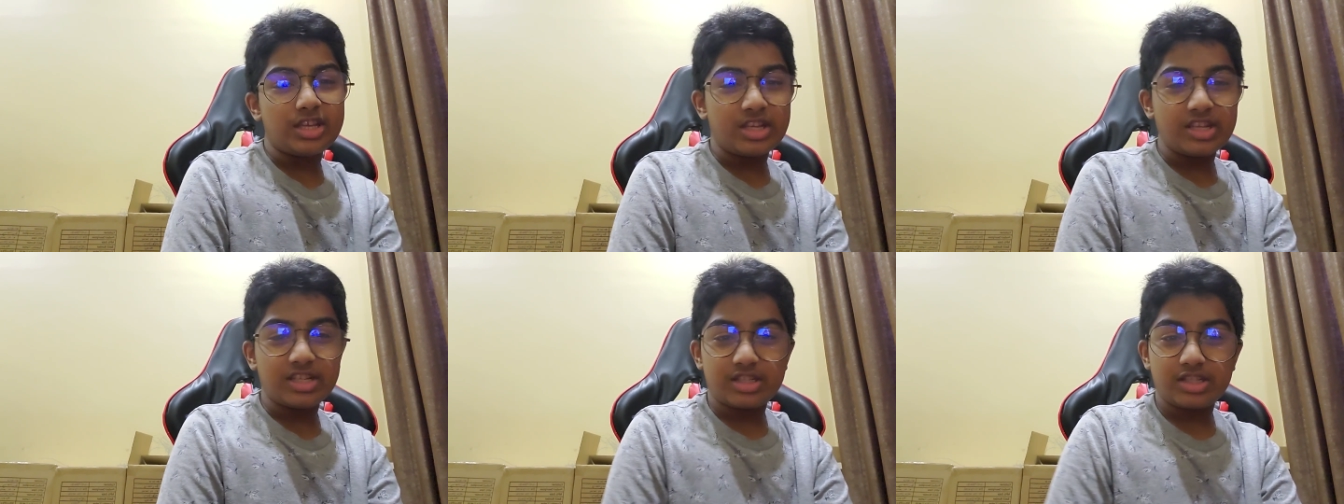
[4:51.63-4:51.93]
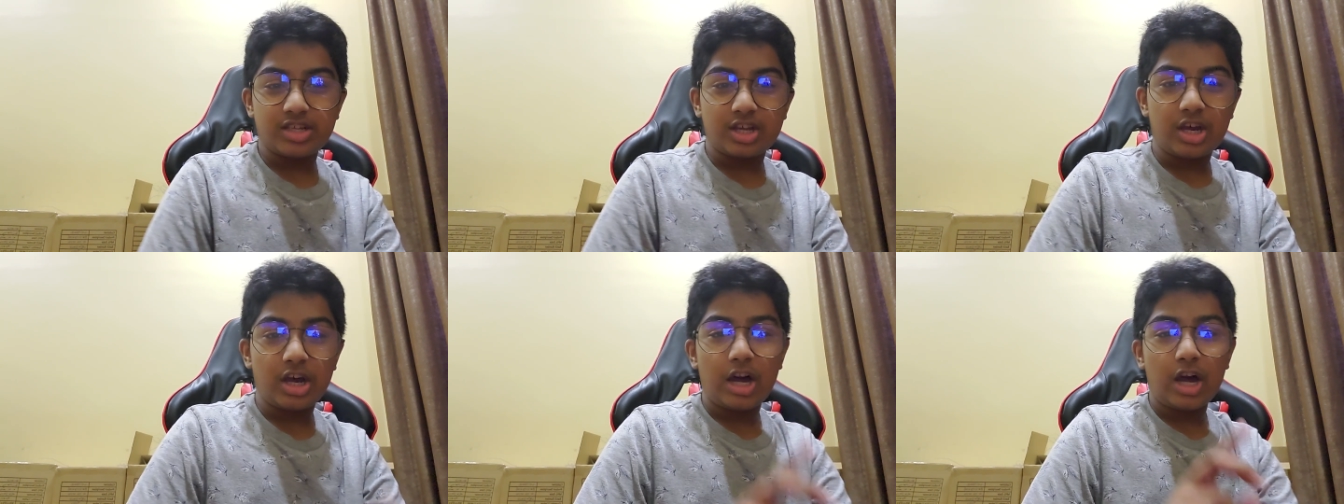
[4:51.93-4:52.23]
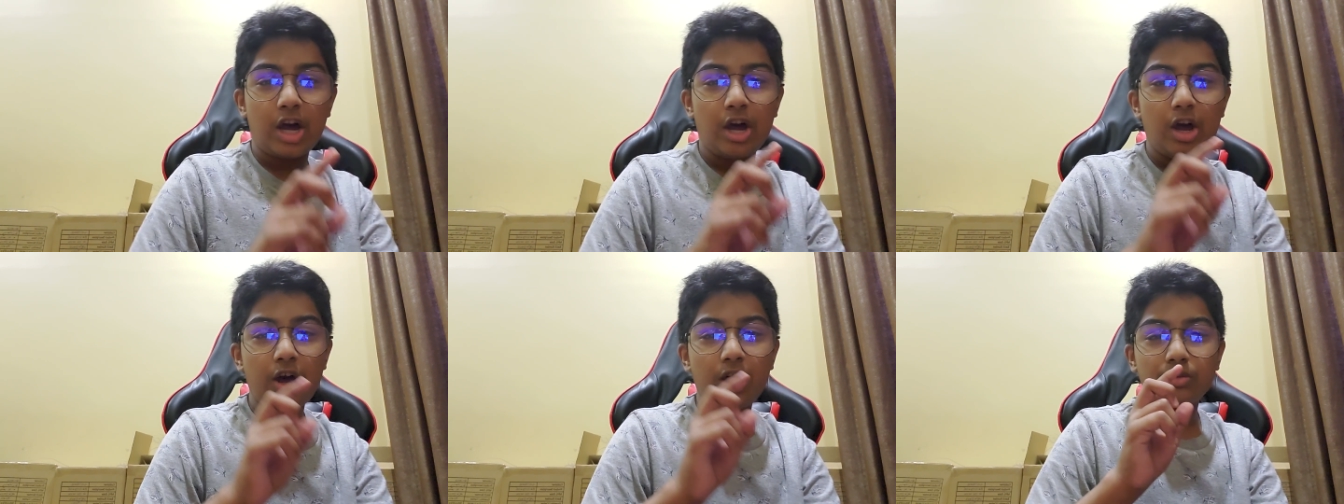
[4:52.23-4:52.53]
is
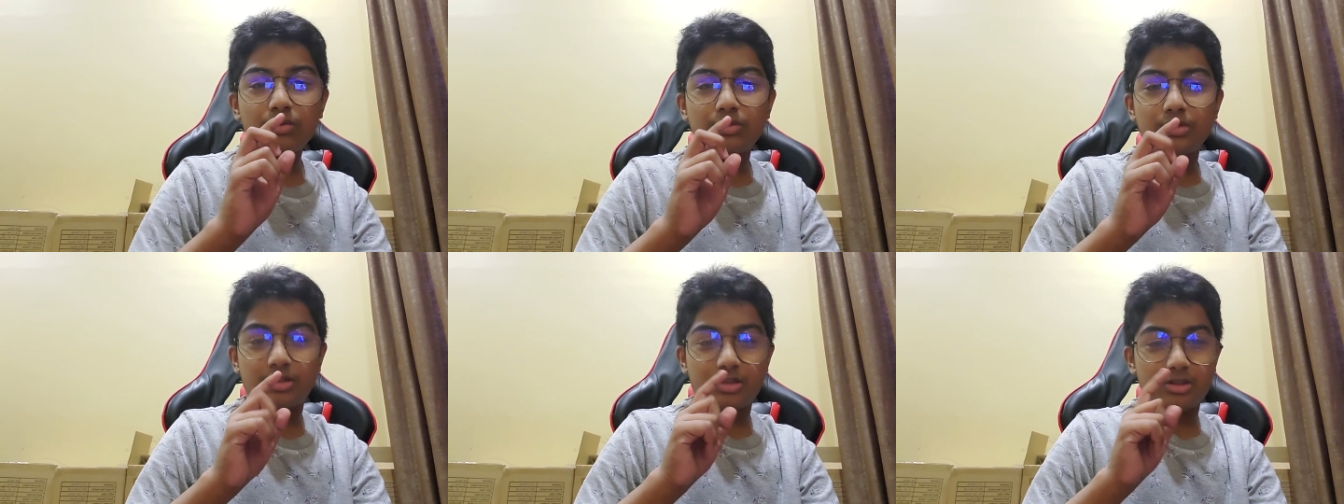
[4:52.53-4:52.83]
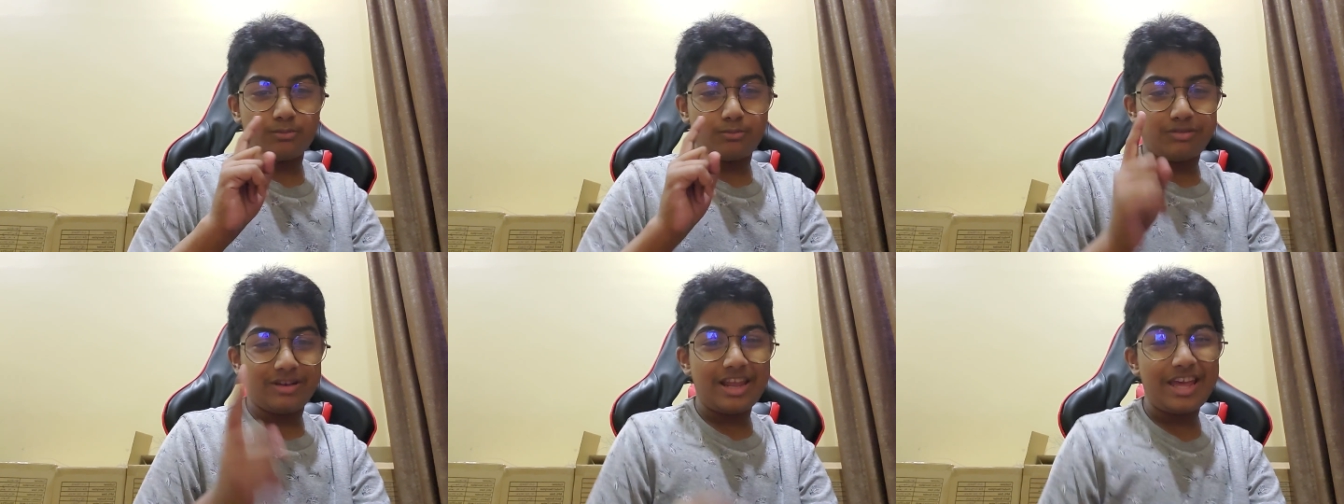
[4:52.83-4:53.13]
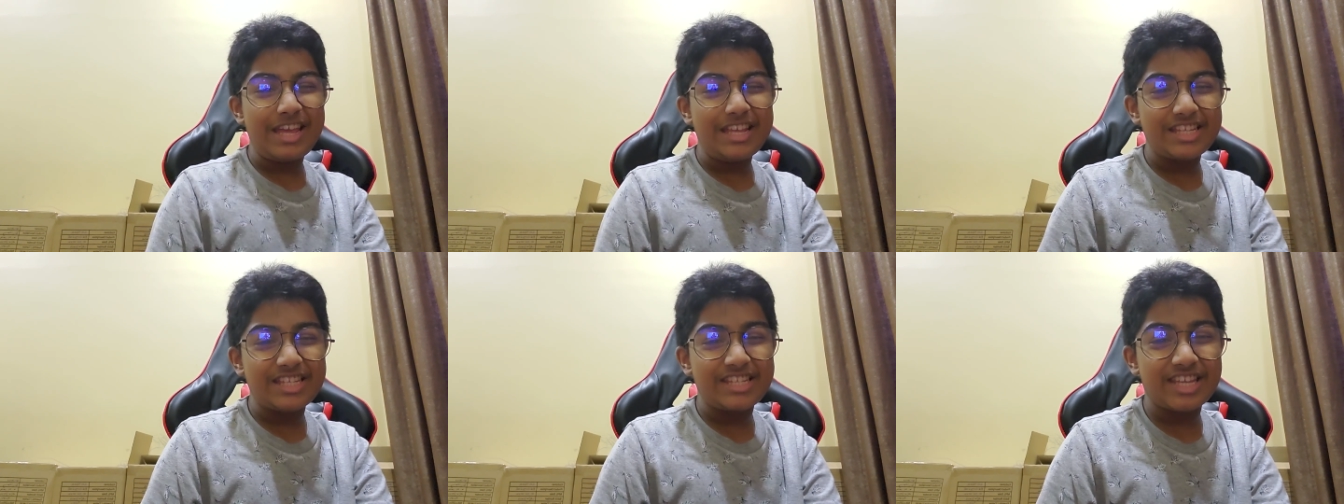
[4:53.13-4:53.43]
called
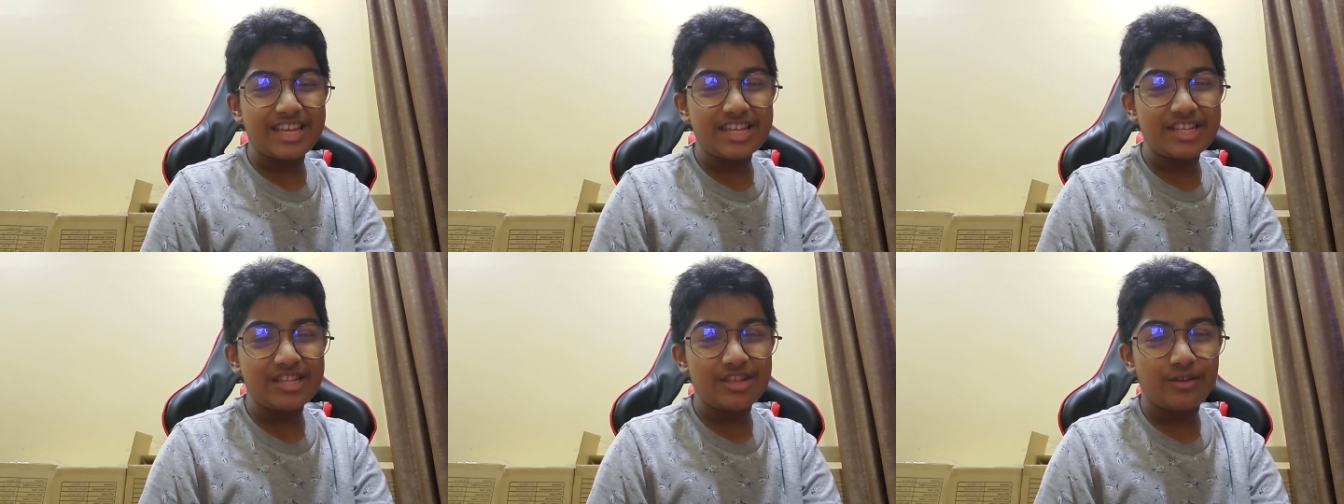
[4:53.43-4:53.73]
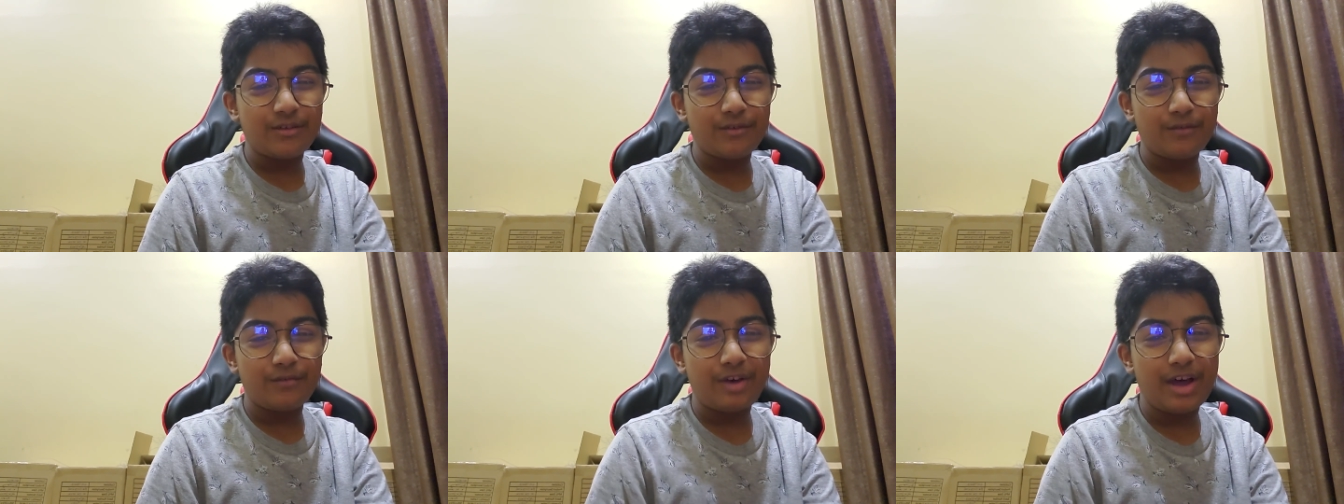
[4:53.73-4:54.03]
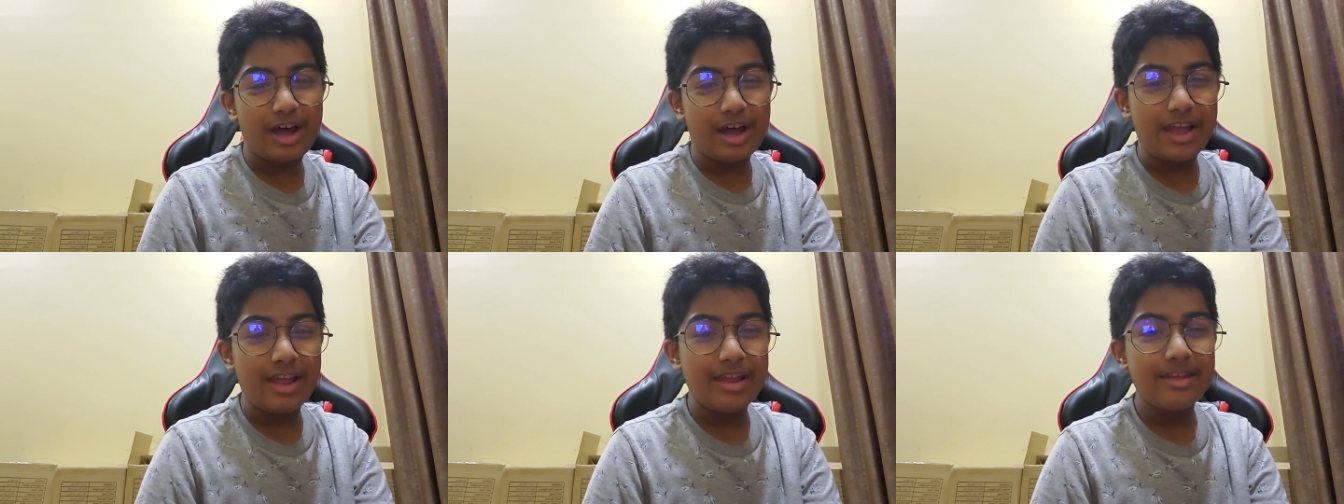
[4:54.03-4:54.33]
playstation
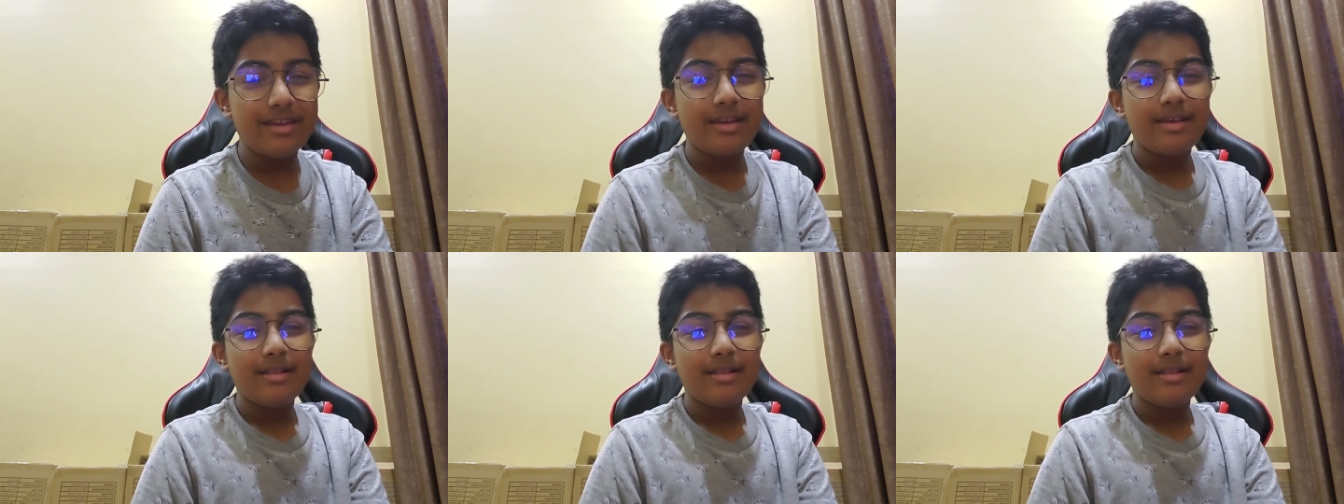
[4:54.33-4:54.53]
5